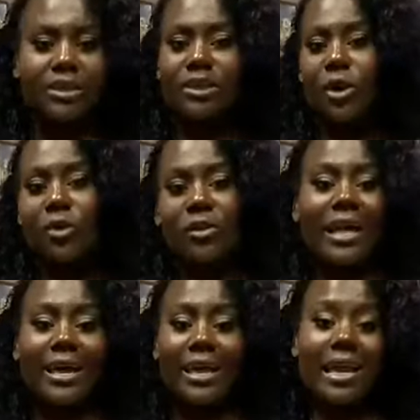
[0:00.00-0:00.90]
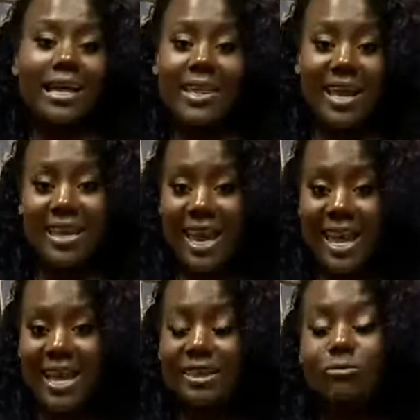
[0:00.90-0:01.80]
so like that
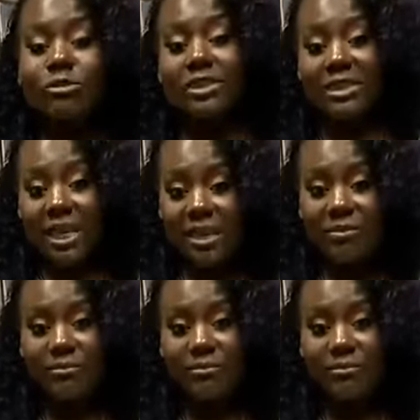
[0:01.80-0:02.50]
cast will save